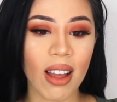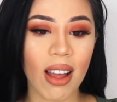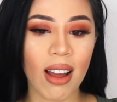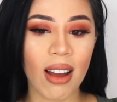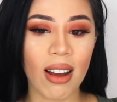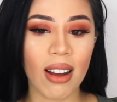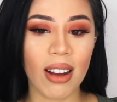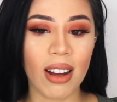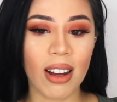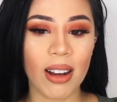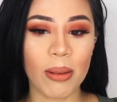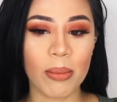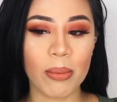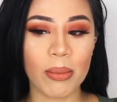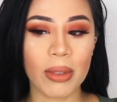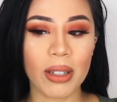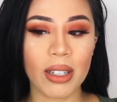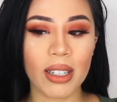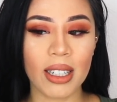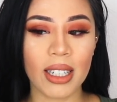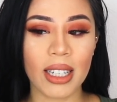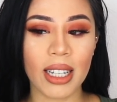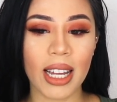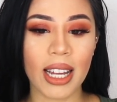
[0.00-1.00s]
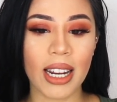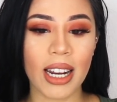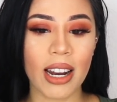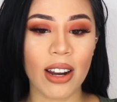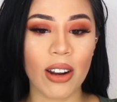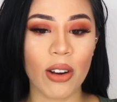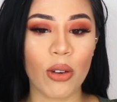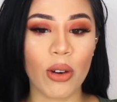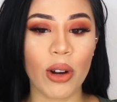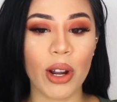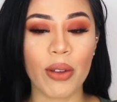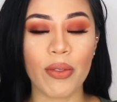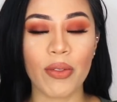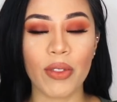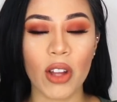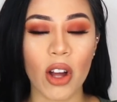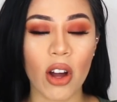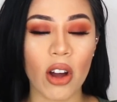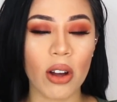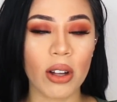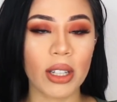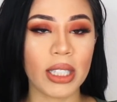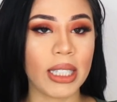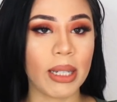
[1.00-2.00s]
And, you know, if
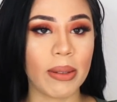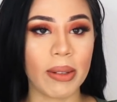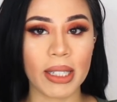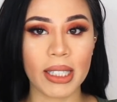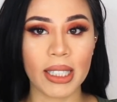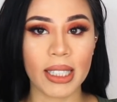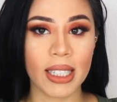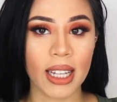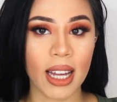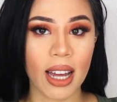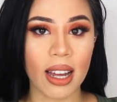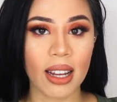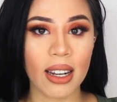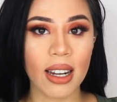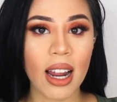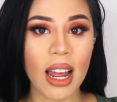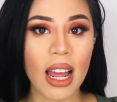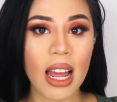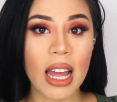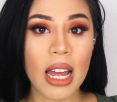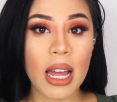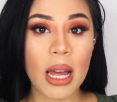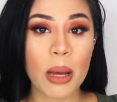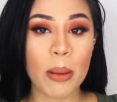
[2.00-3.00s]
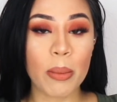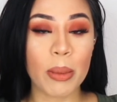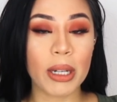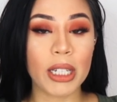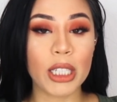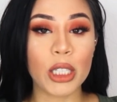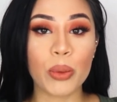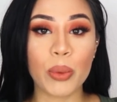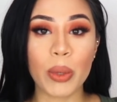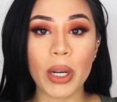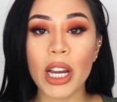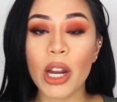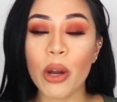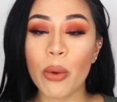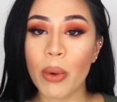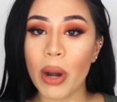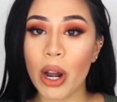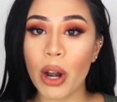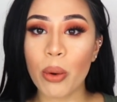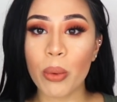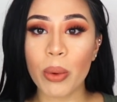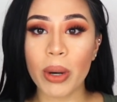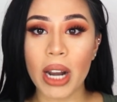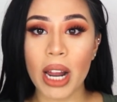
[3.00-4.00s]
not Sebastian. But it's really
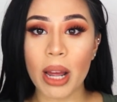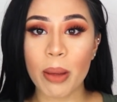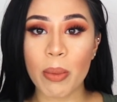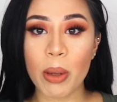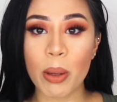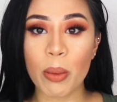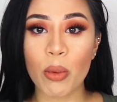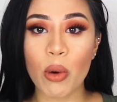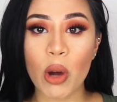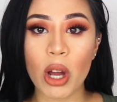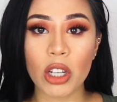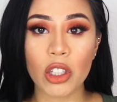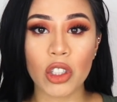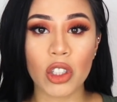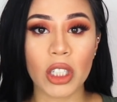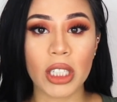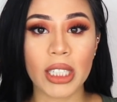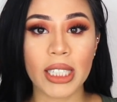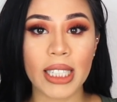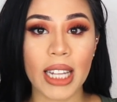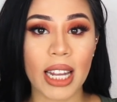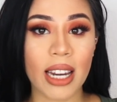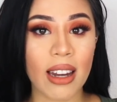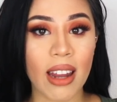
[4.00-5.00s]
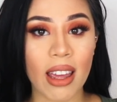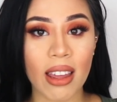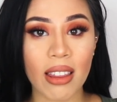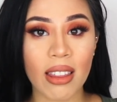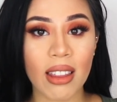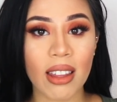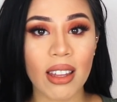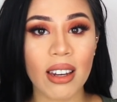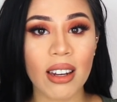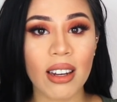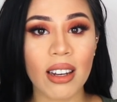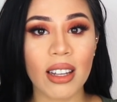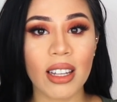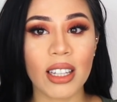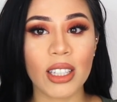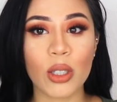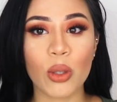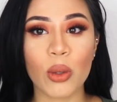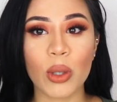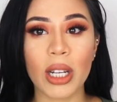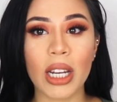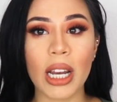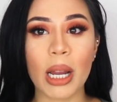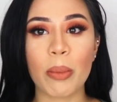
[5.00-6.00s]
rare when people actually say Nathan. It's
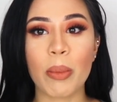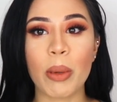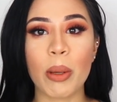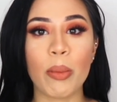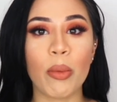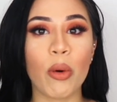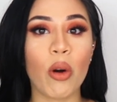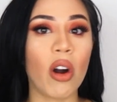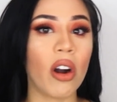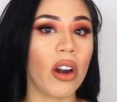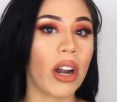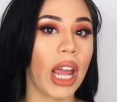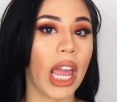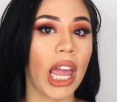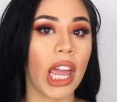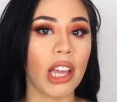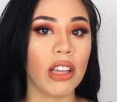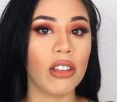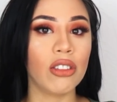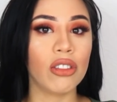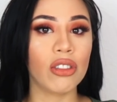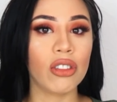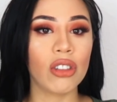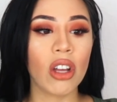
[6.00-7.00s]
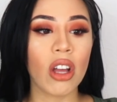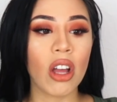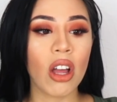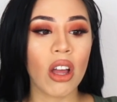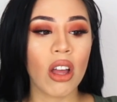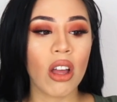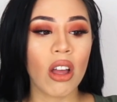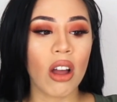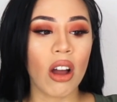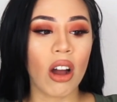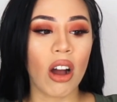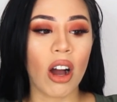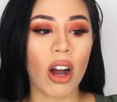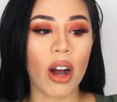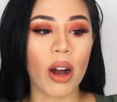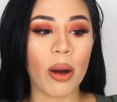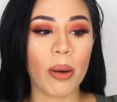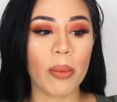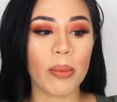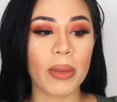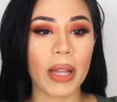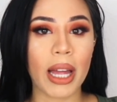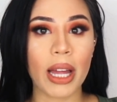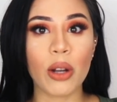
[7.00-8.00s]
only, like, people our age
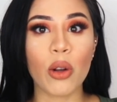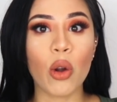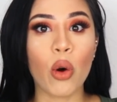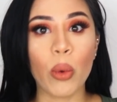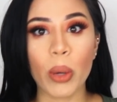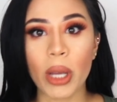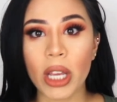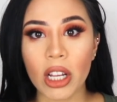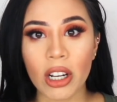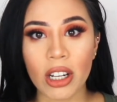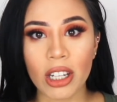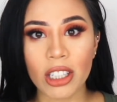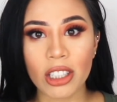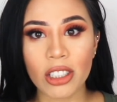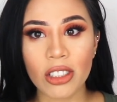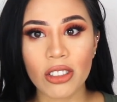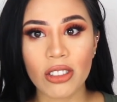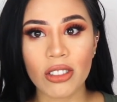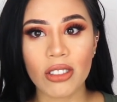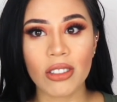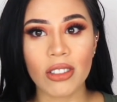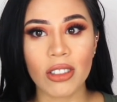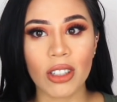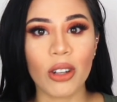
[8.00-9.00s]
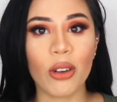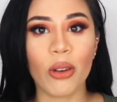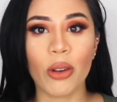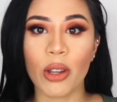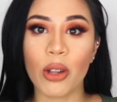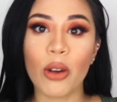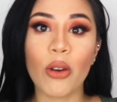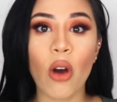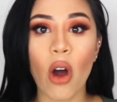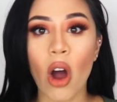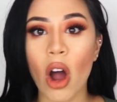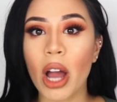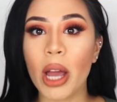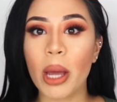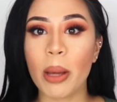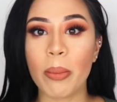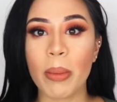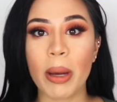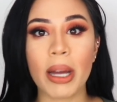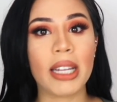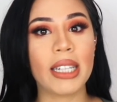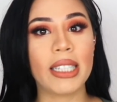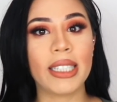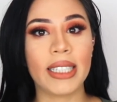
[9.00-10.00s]
that know English, you know, they'll call him
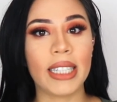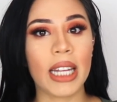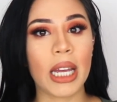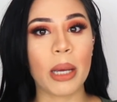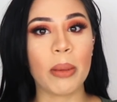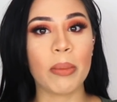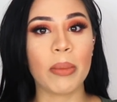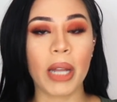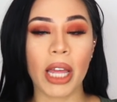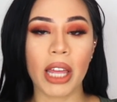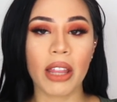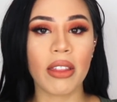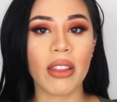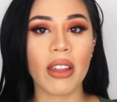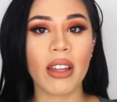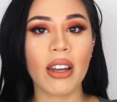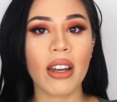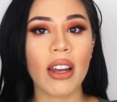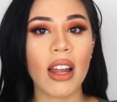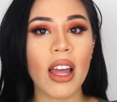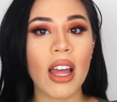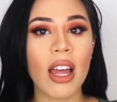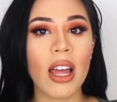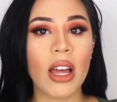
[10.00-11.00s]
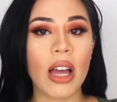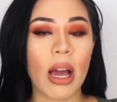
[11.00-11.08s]
by his name, Nathan.